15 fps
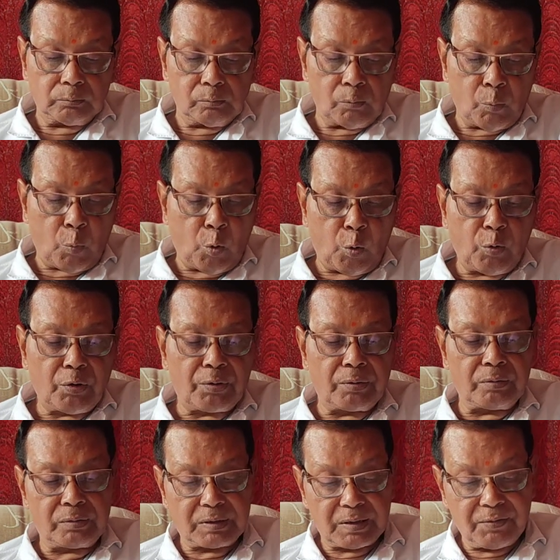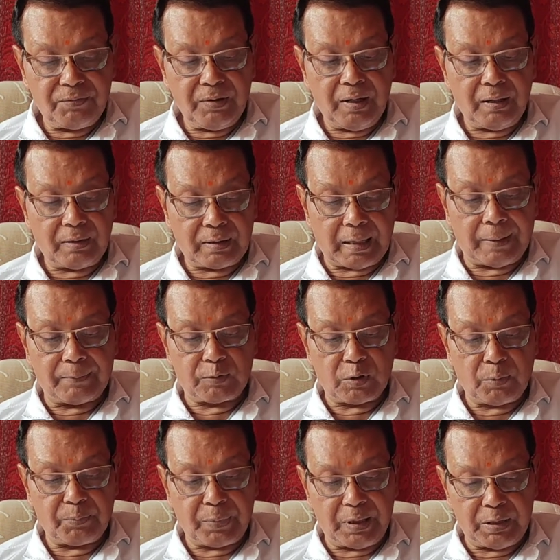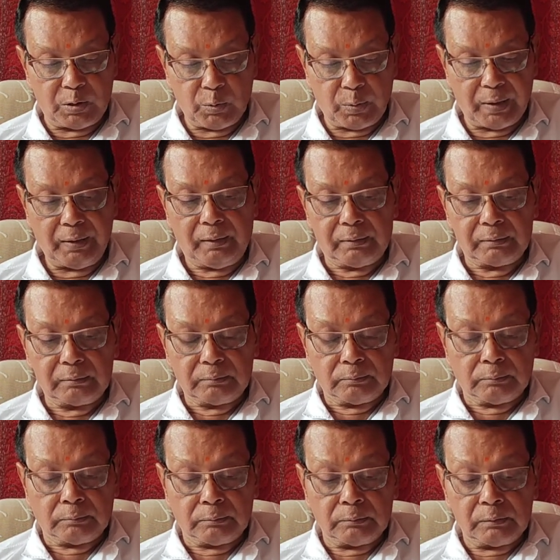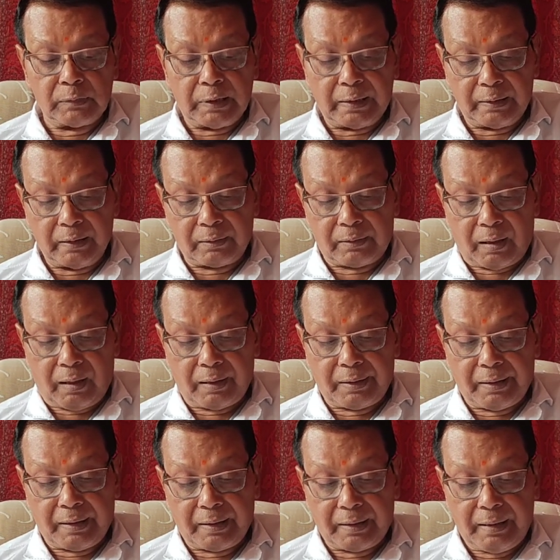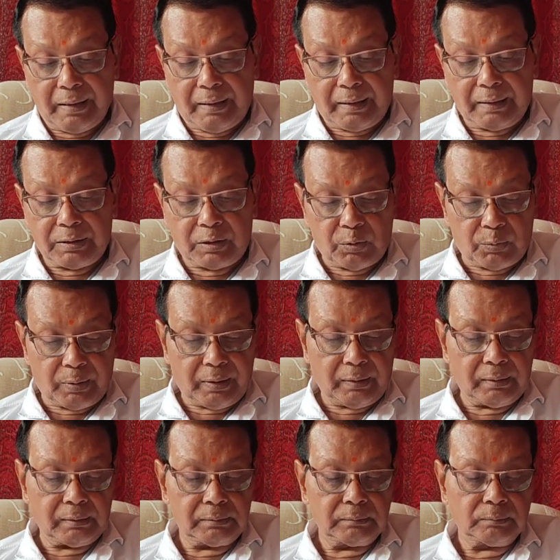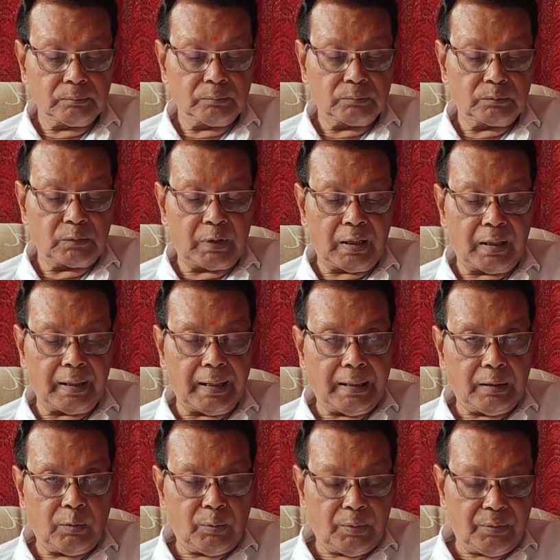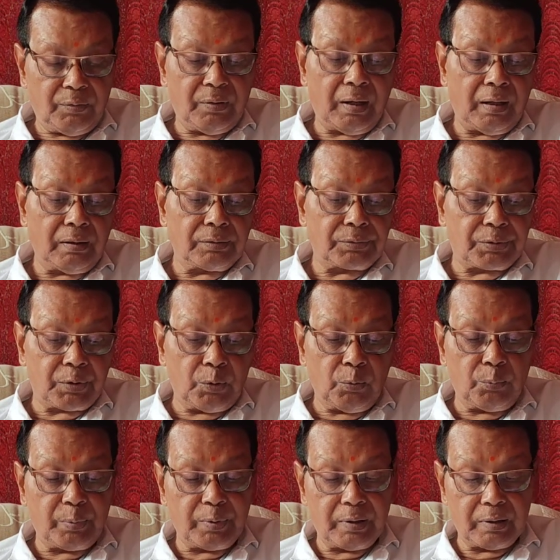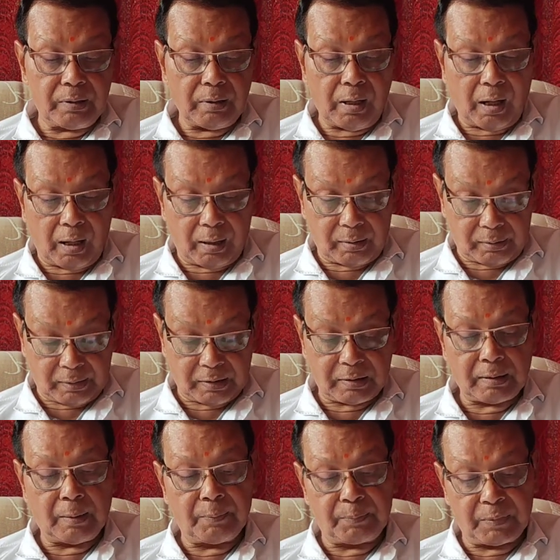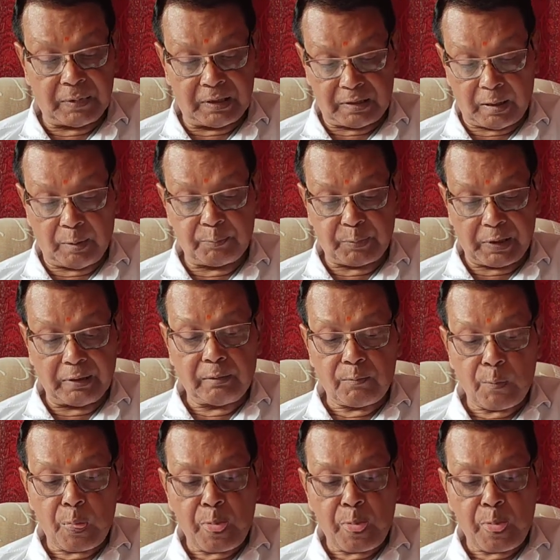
more severe types of injury. In the third degree injury, the endoneural tube are disrupted.